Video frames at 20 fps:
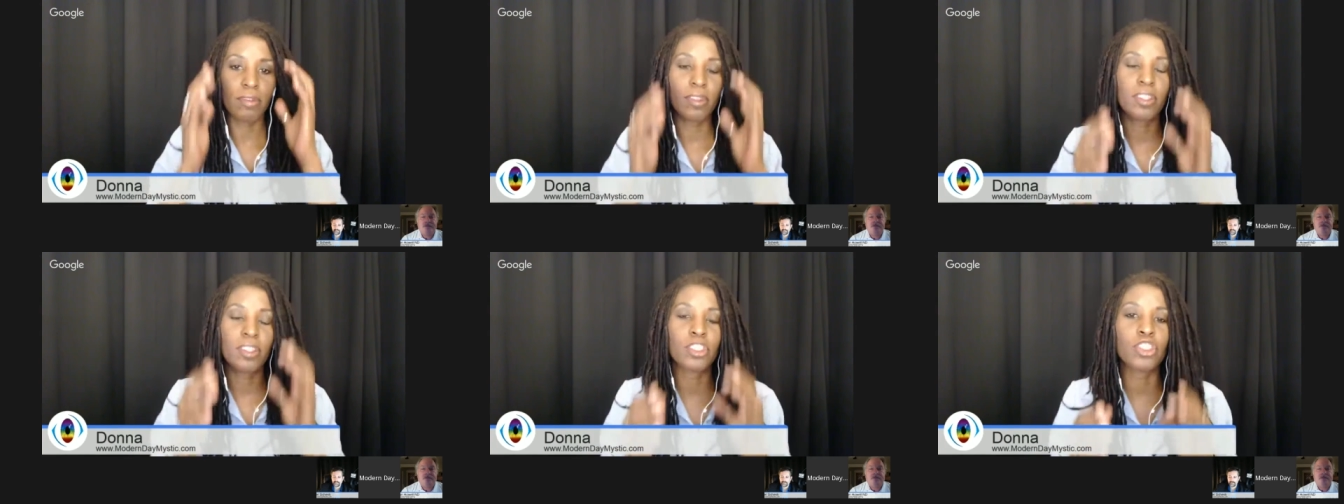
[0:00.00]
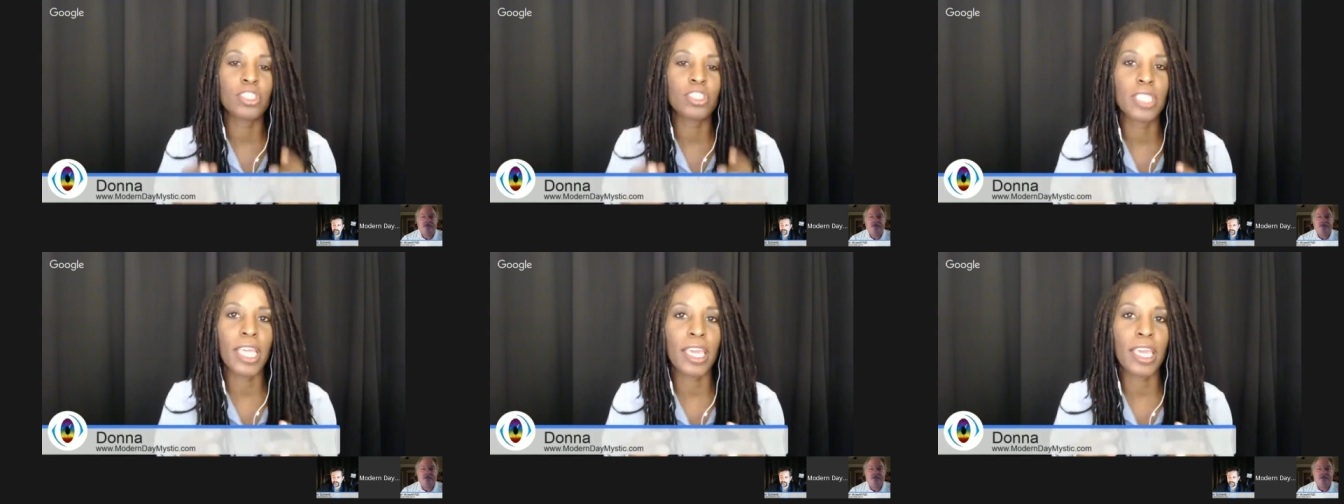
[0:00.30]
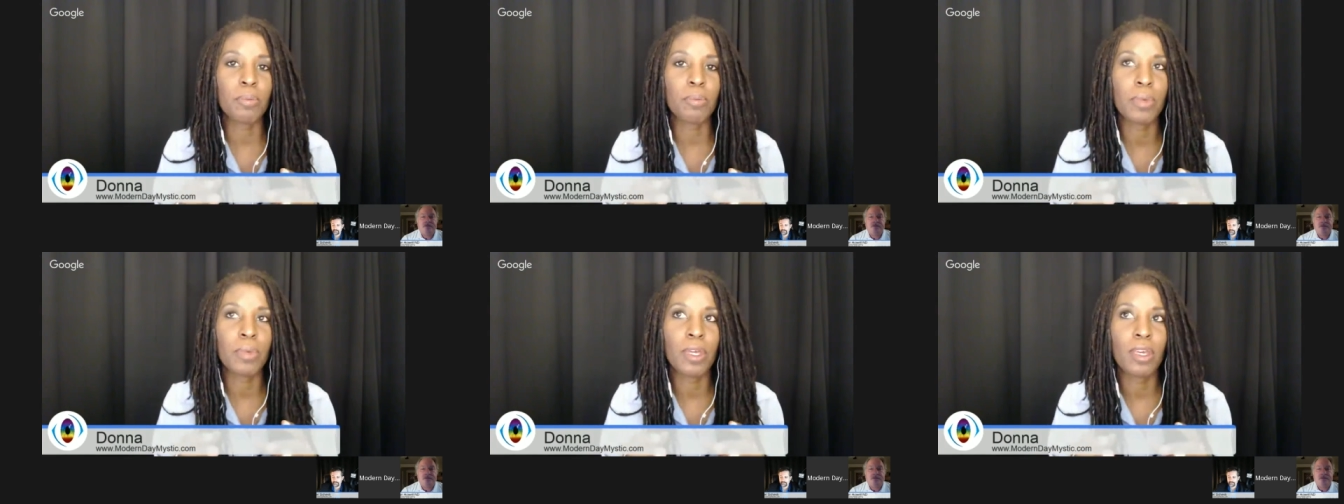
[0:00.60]
the
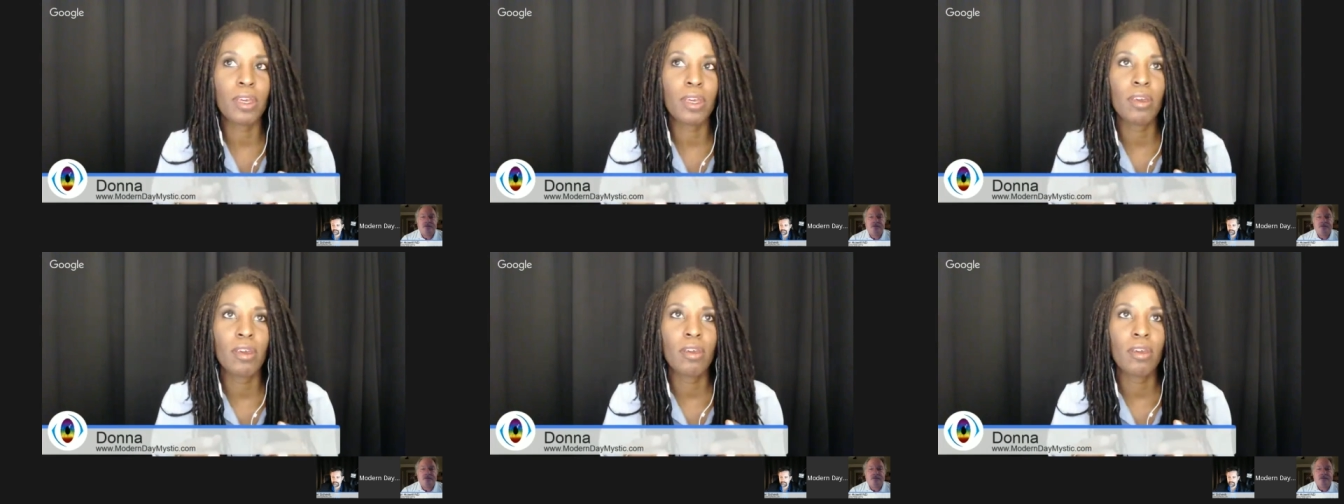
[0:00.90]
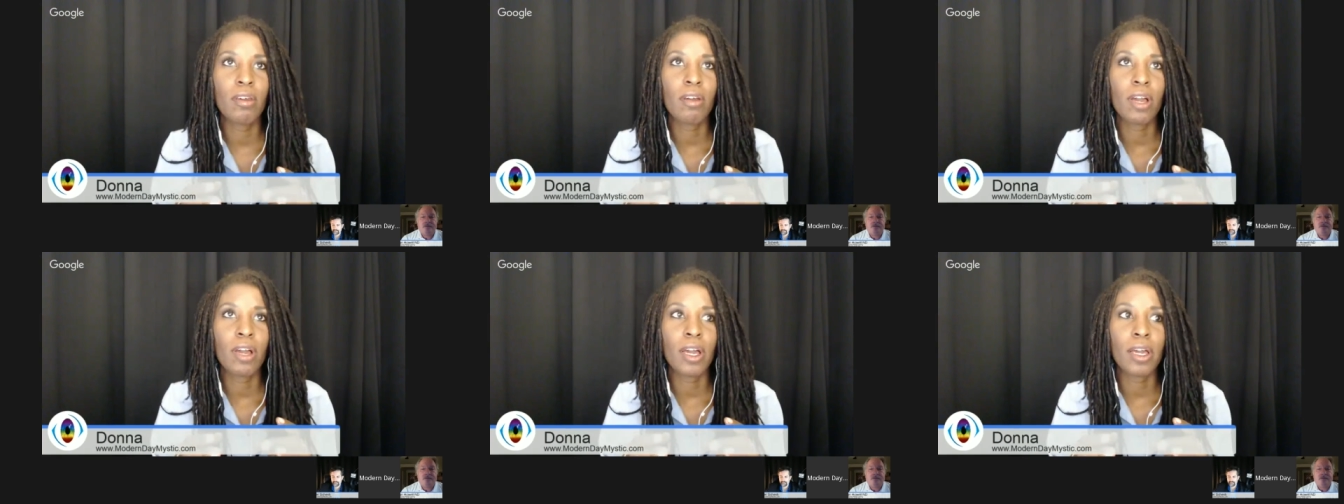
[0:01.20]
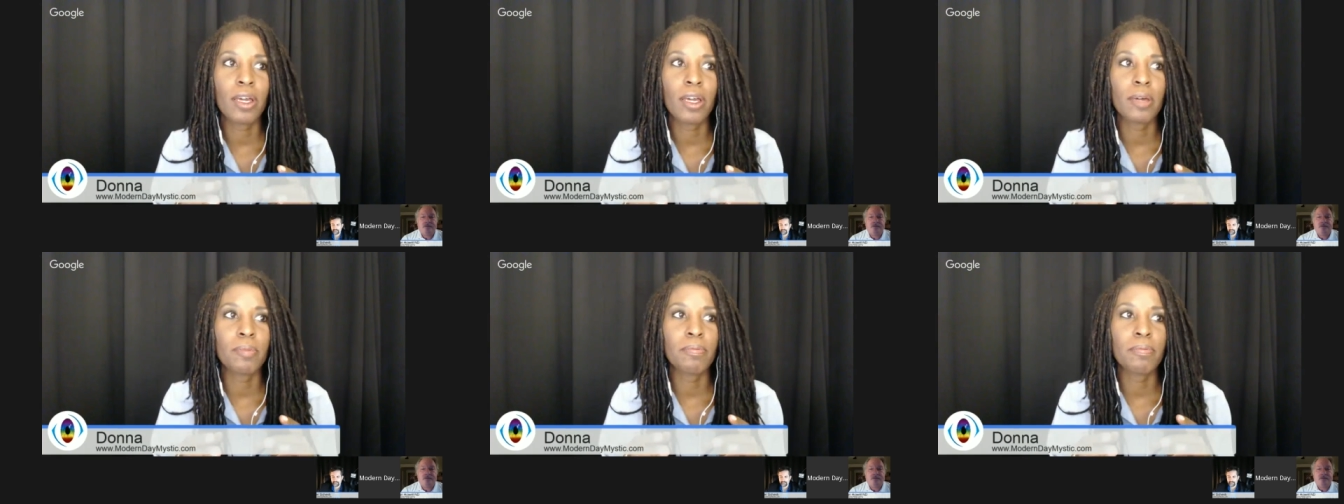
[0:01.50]
shape,
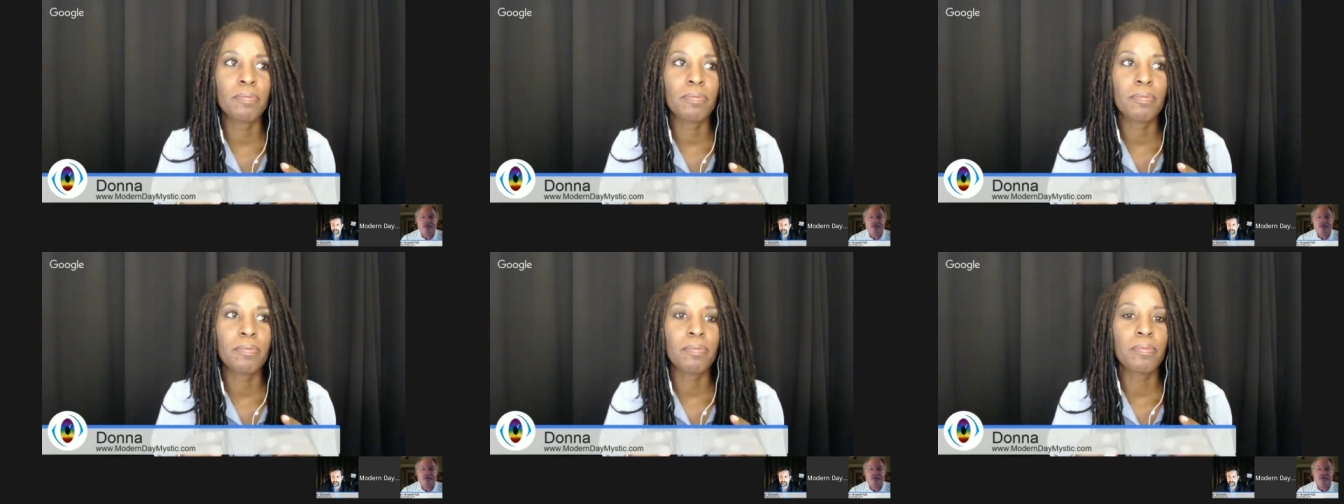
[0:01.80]
um,